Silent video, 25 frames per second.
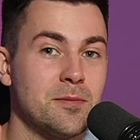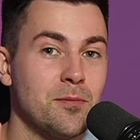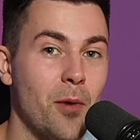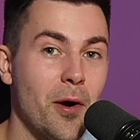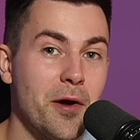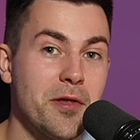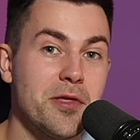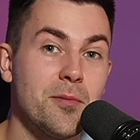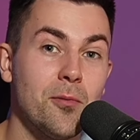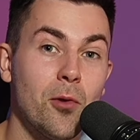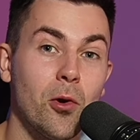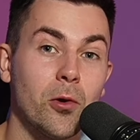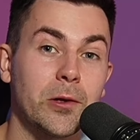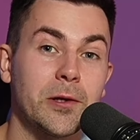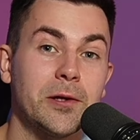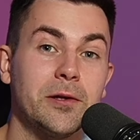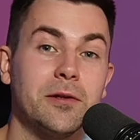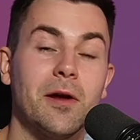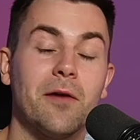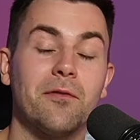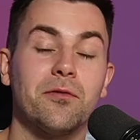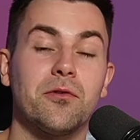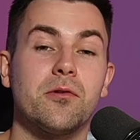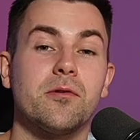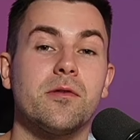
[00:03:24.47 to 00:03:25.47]
buy the
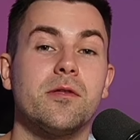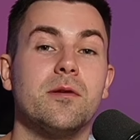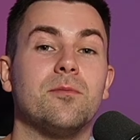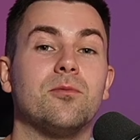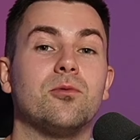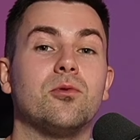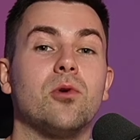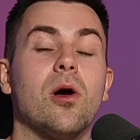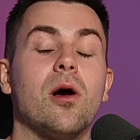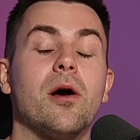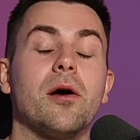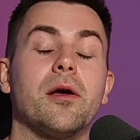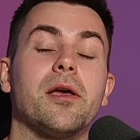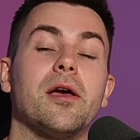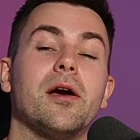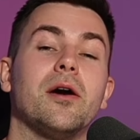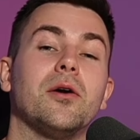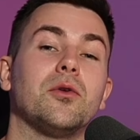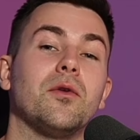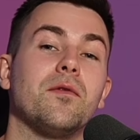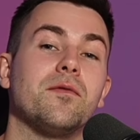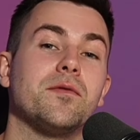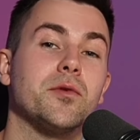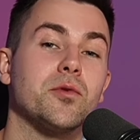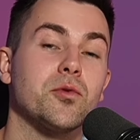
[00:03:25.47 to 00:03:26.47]
market after the
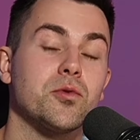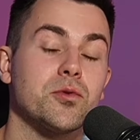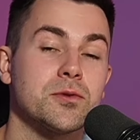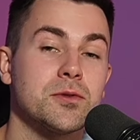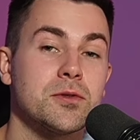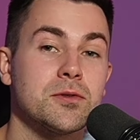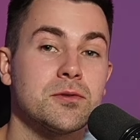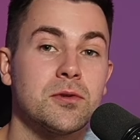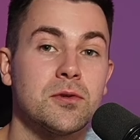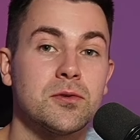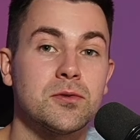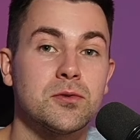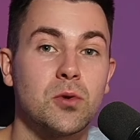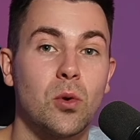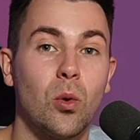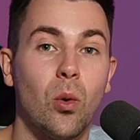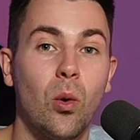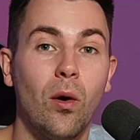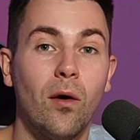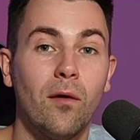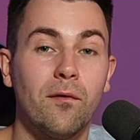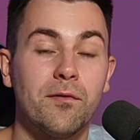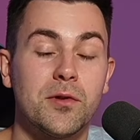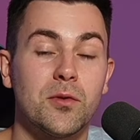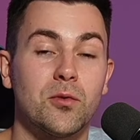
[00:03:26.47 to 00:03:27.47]
breakout of the resistance
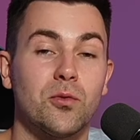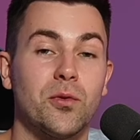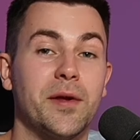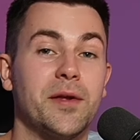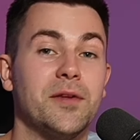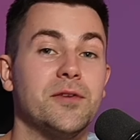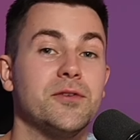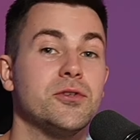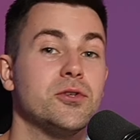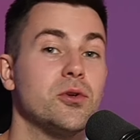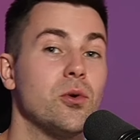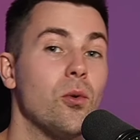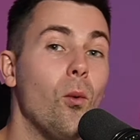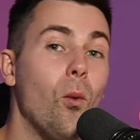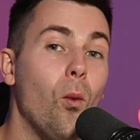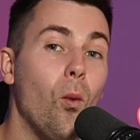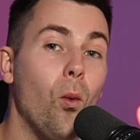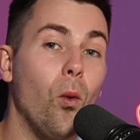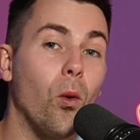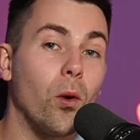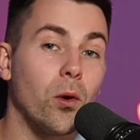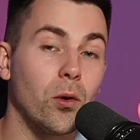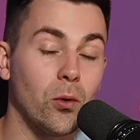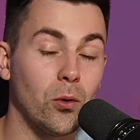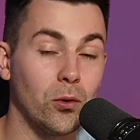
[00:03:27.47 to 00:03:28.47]
of the range
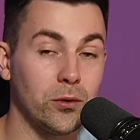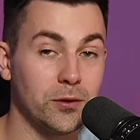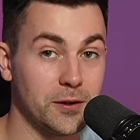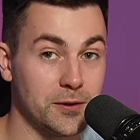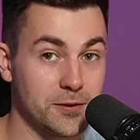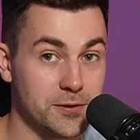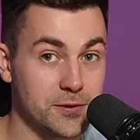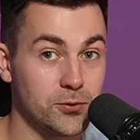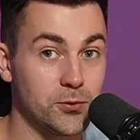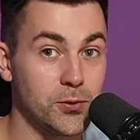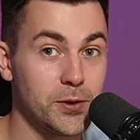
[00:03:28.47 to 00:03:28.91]
or on its